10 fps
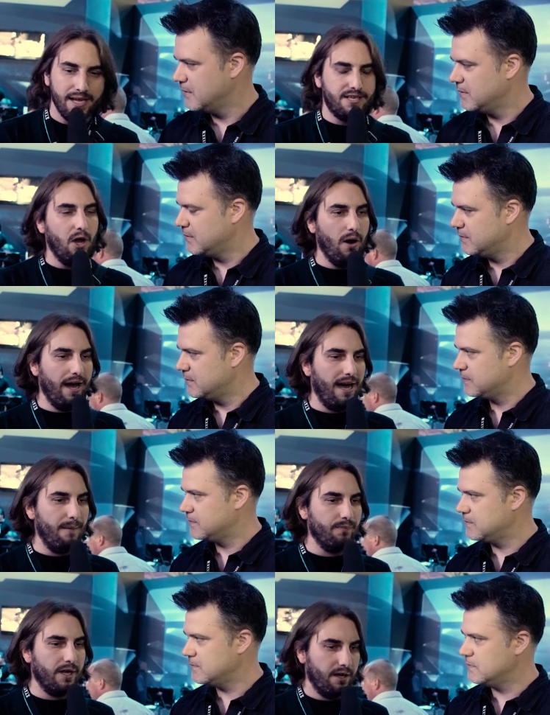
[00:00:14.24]
Speaker 1: So,
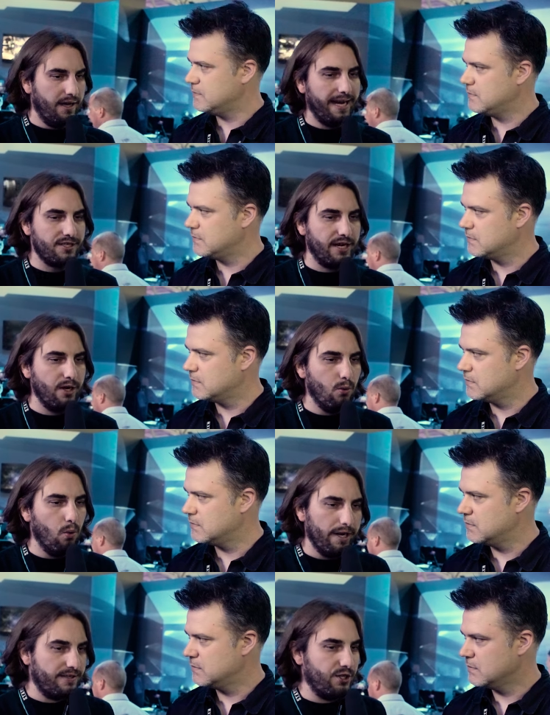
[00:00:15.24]
um, actually,
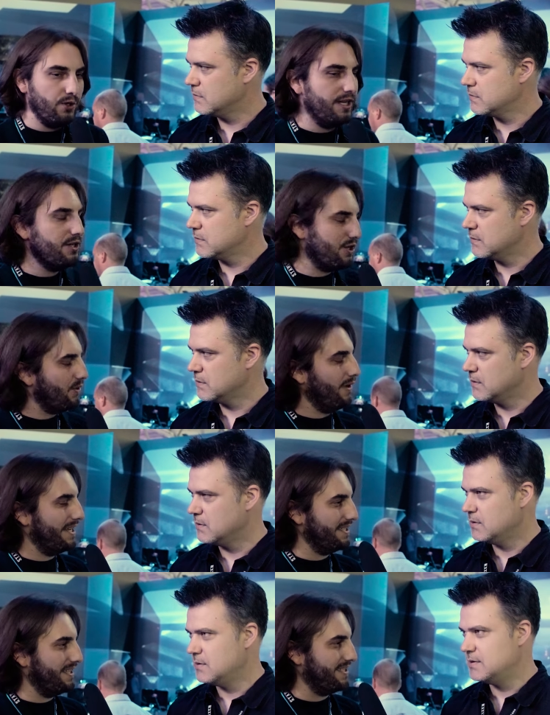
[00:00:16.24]
what do you do
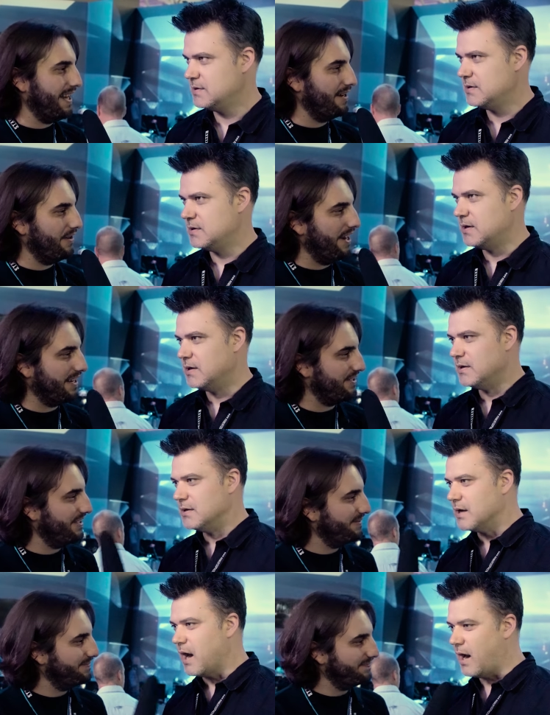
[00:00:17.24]
as a design director?
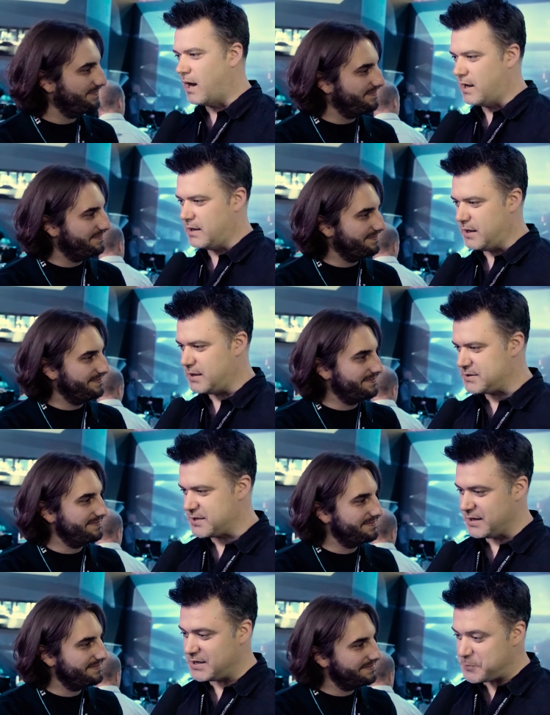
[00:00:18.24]
Speaker 2: Uh, it's
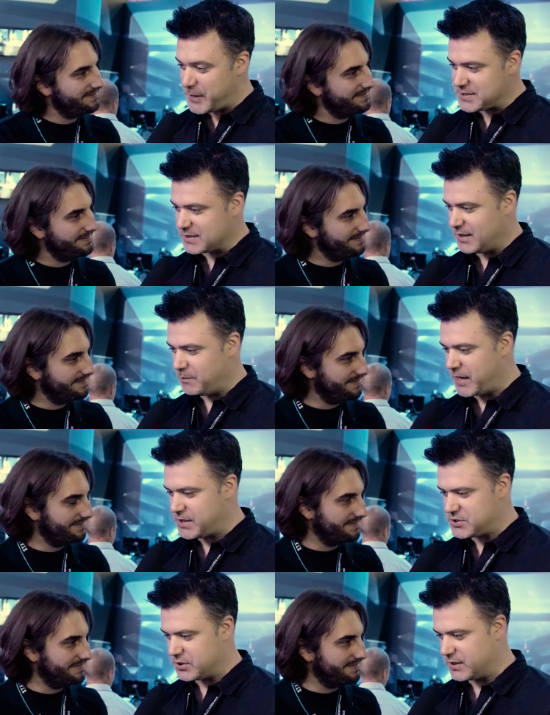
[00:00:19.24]
it's basically
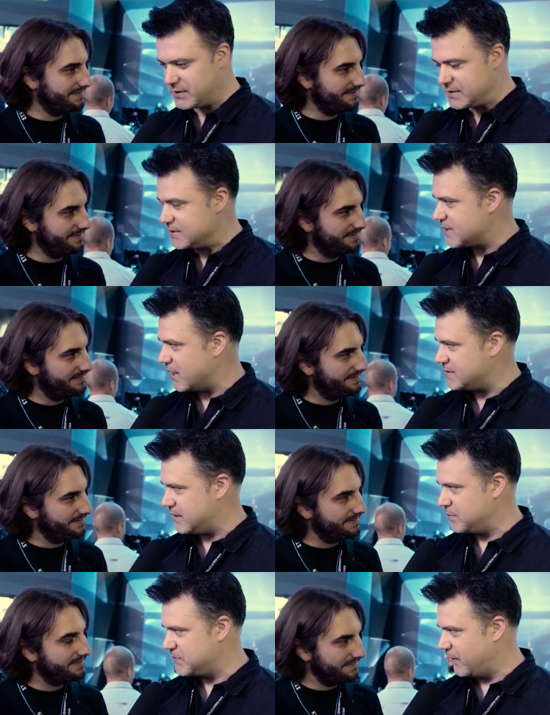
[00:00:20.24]
making sure that the design
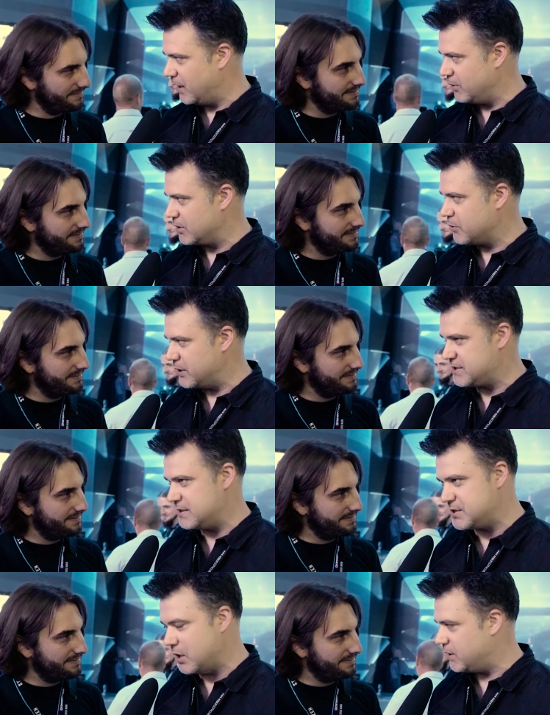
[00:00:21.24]
team is following Chris
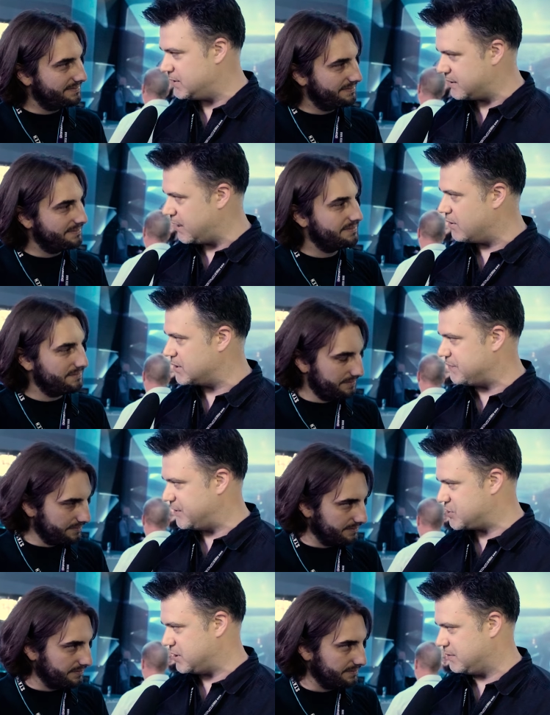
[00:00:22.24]
and Tony's and Aaron's
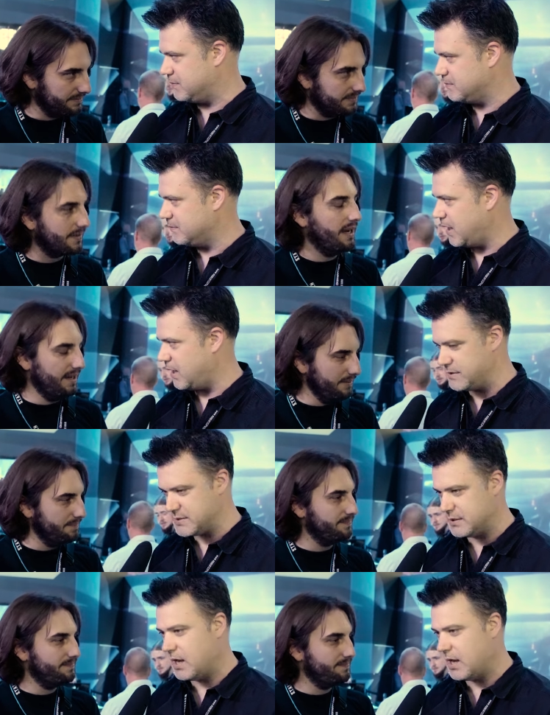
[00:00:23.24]
vision, uh-huh. and